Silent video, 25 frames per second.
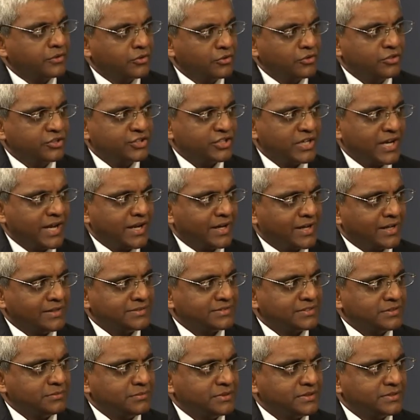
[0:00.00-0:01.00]
Do you share
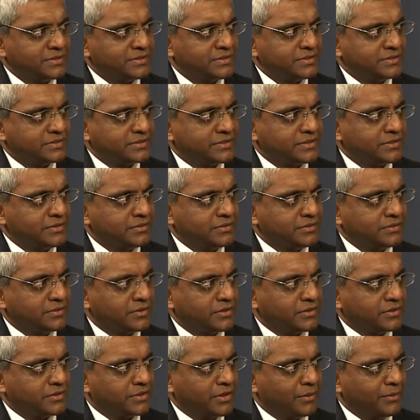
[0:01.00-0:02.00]
customers
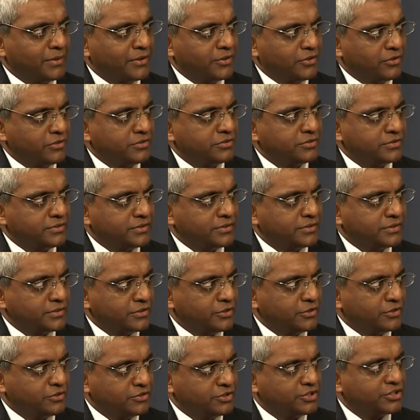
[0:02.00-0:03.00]
still? I mean,
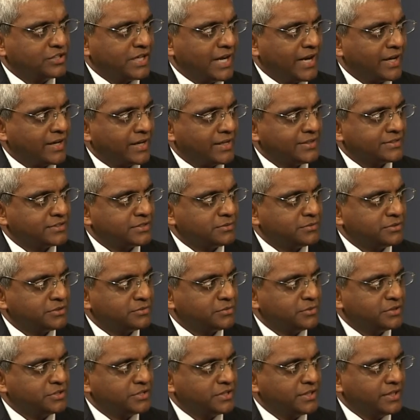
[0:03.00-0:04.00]
do you share
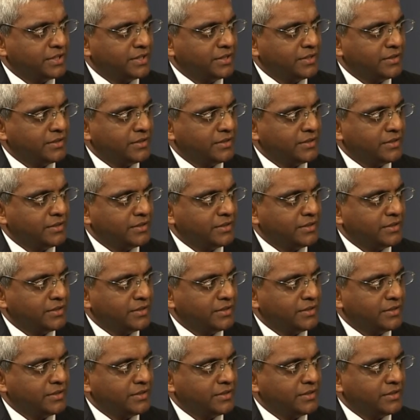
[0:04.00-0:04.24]
customers with GE?